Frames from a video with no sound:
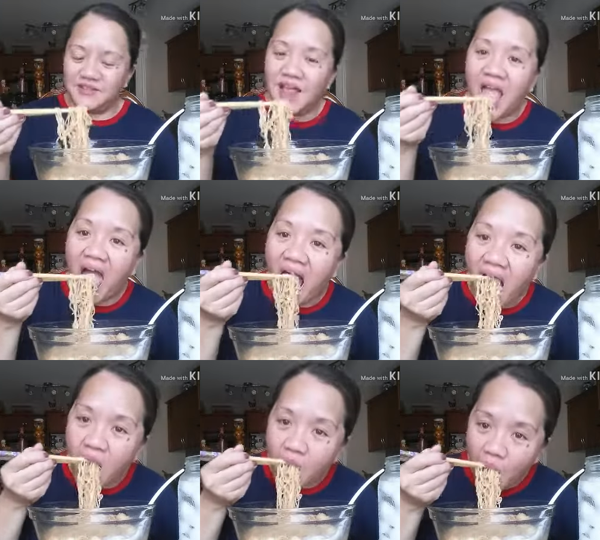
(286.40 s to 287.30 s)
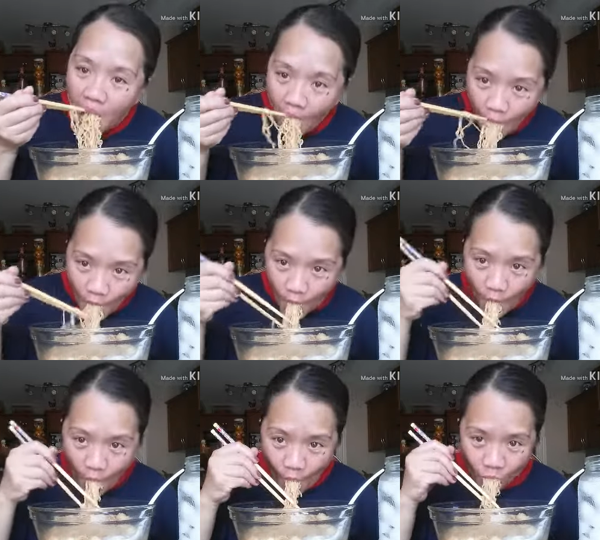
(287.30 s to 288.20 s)

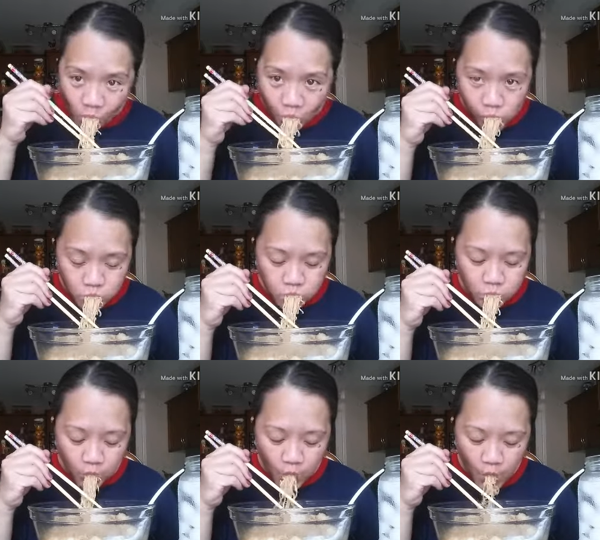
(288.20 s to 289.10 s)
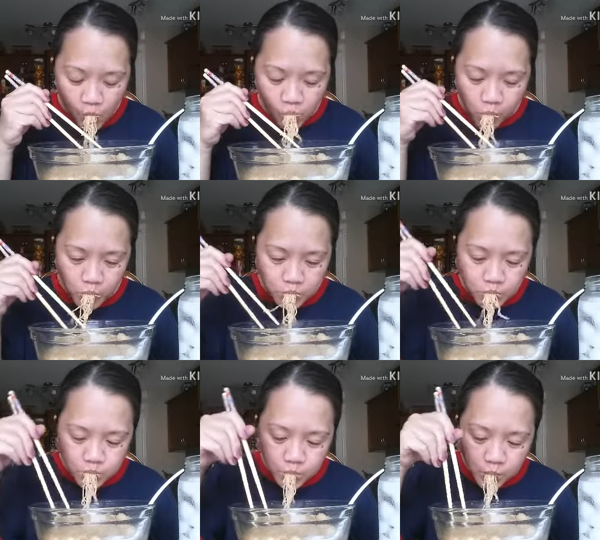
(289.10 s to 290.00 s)

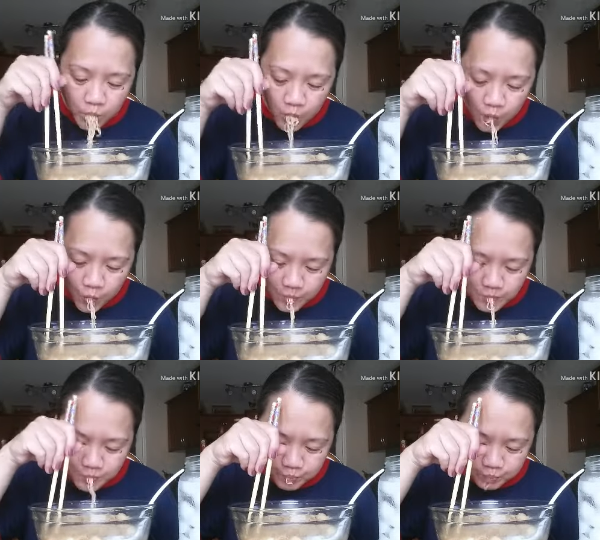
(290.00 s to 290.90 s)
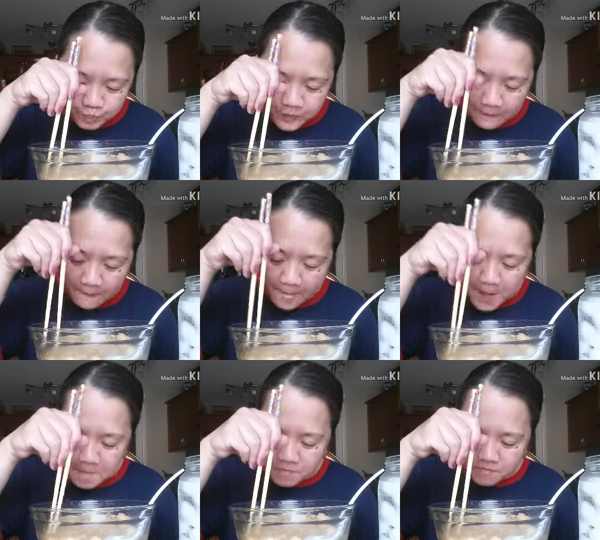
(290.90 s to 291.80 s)

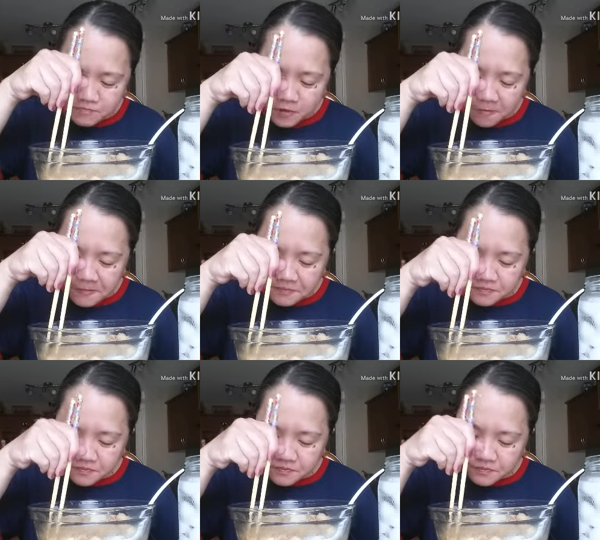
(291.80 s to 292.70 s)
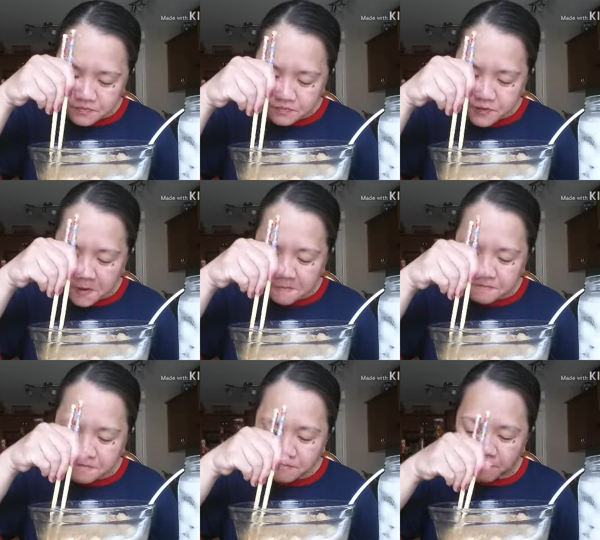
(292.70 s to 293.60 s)

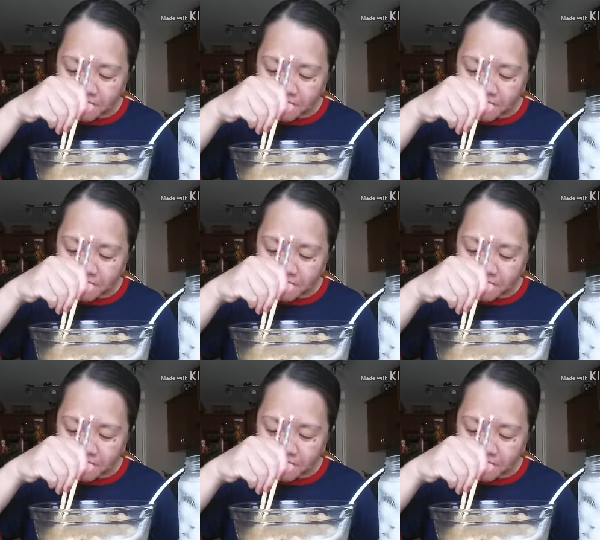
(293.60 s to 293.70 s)
Nothing is said.